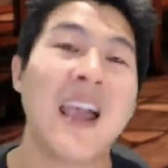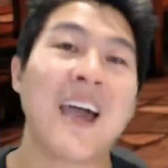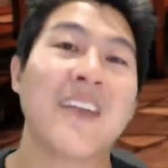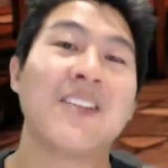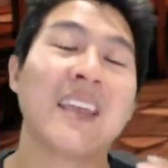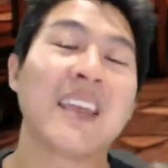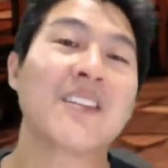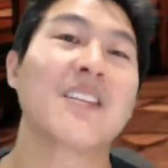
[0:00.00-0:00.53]

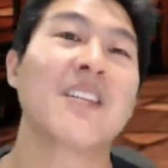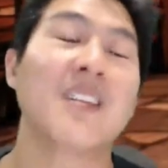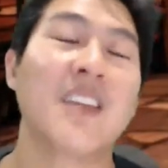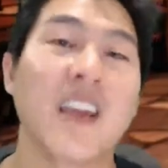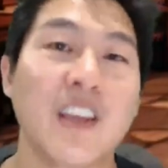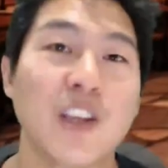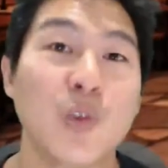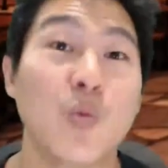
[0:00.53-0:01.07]
At the end of the
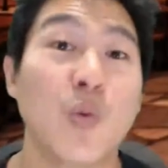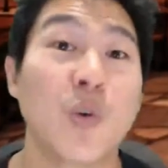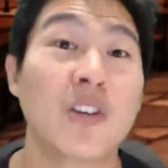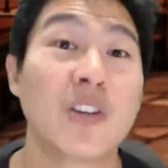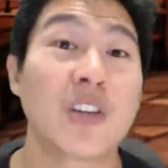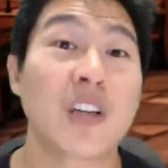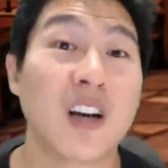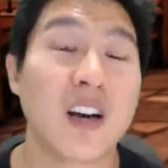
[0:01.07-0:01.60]
day, you
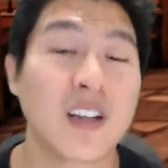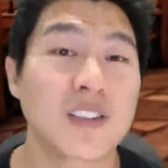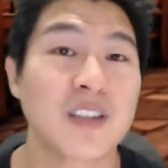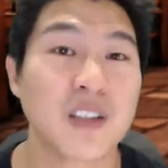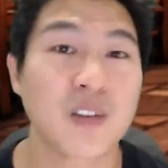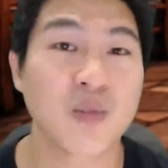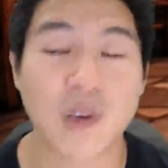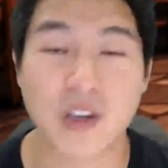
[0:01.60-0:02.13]
want to
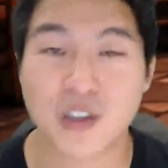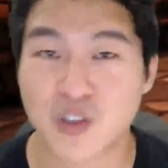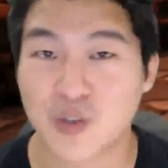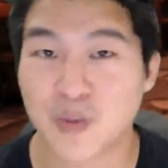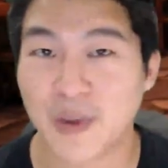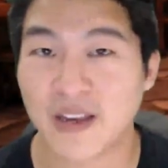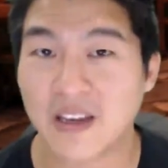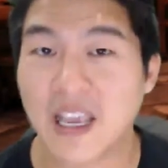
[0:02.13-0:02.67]
constantly
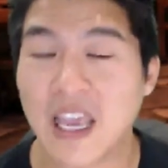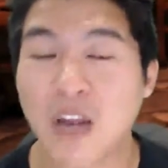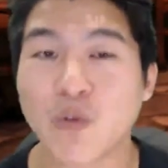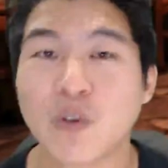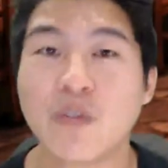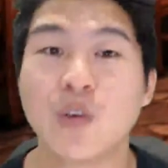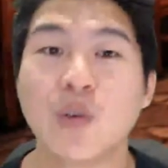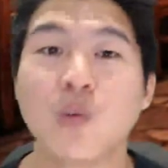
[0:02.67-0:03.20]
retrospect and
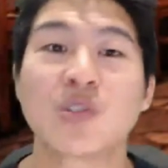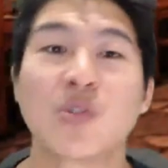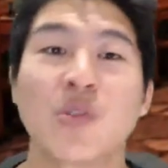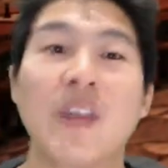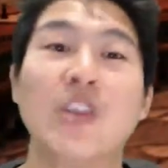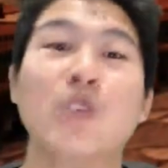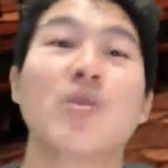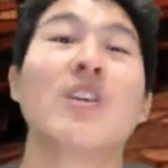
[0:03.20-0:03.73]
review so
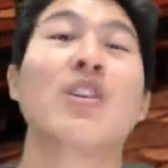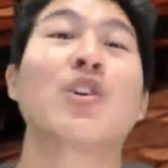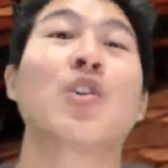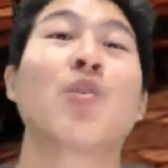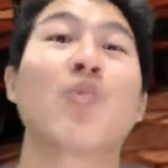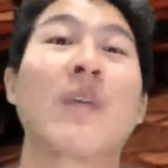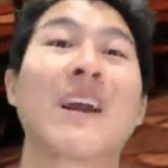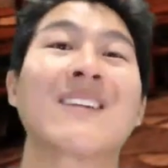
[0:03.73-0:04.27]
that you can
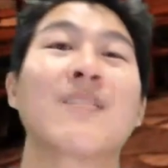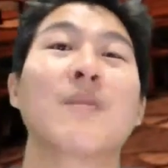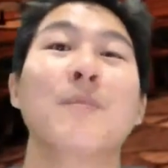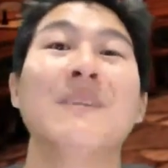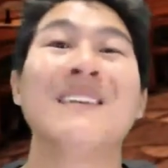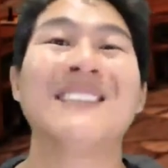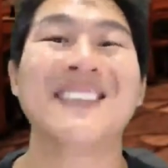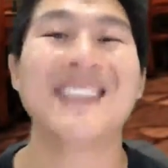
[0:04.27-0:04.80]
correct
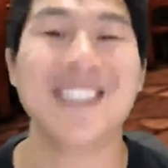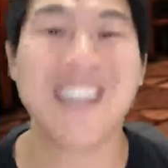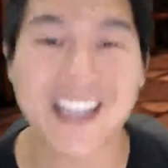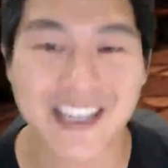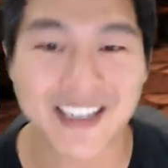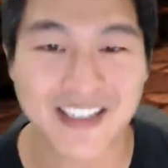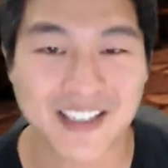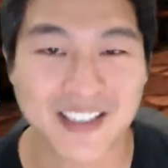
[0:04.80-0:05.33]

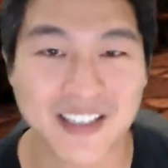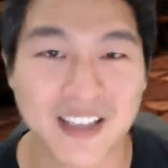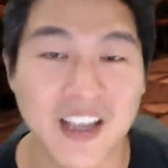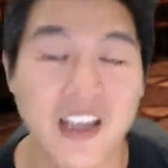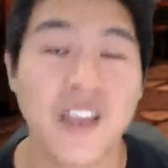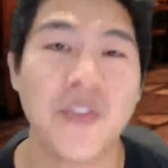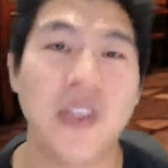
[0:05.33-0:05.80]
mistakes